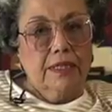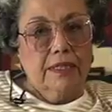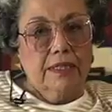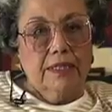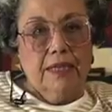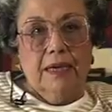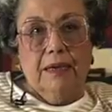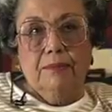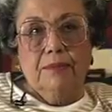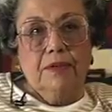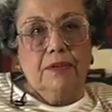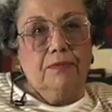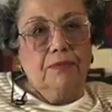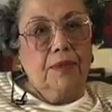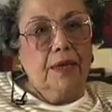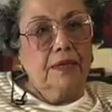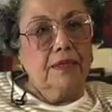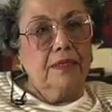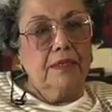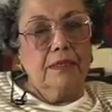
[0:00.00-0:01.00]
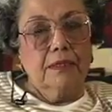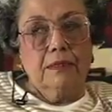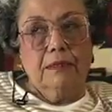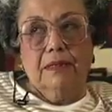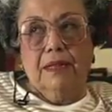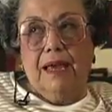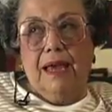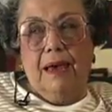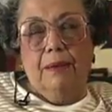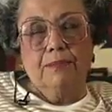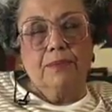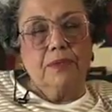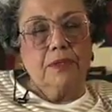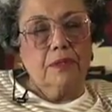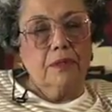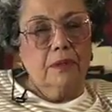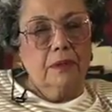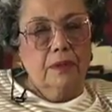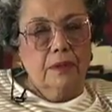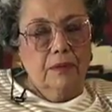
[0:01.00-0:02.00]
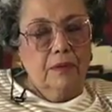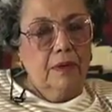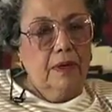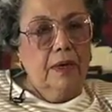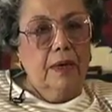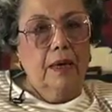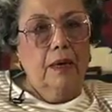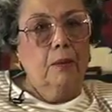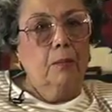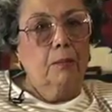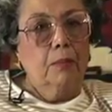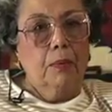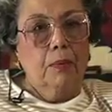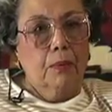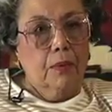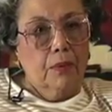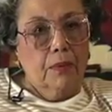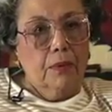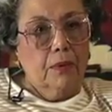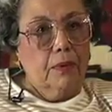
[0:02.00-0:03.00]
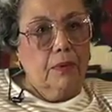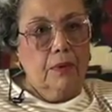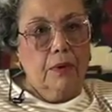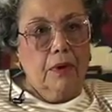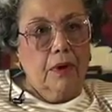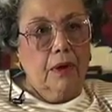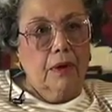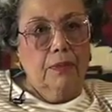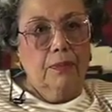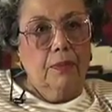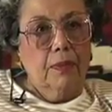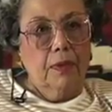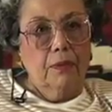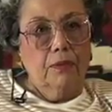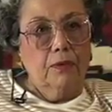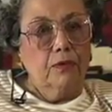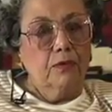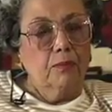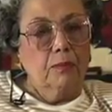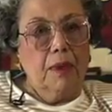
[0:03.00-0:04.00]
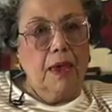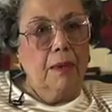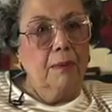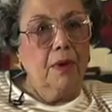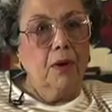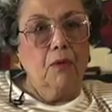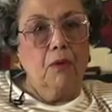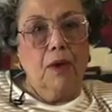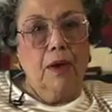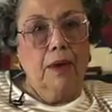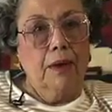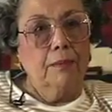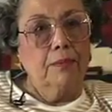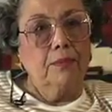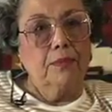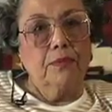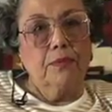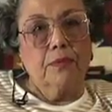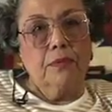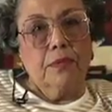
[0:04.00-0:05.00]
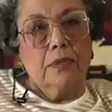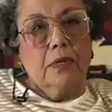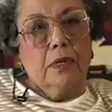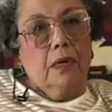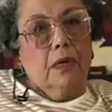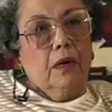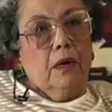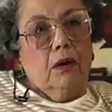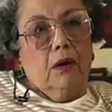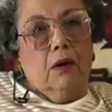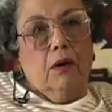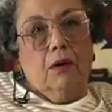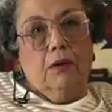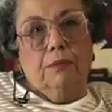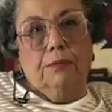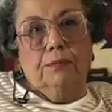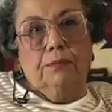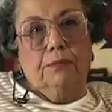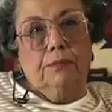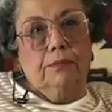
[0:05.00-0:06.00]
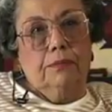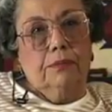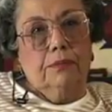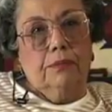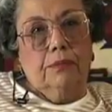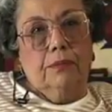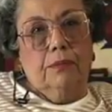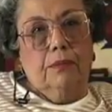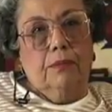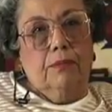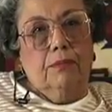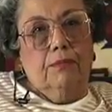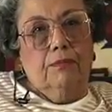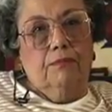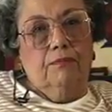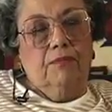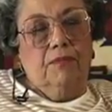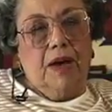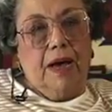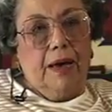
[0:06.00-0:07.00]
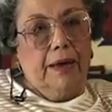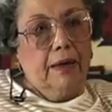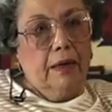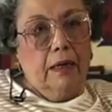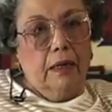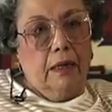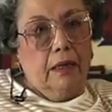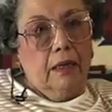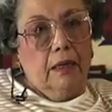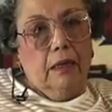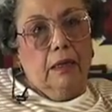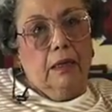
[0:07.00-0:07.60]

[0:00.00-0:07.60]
exams if that's absolutely important. I think those mammograms are vital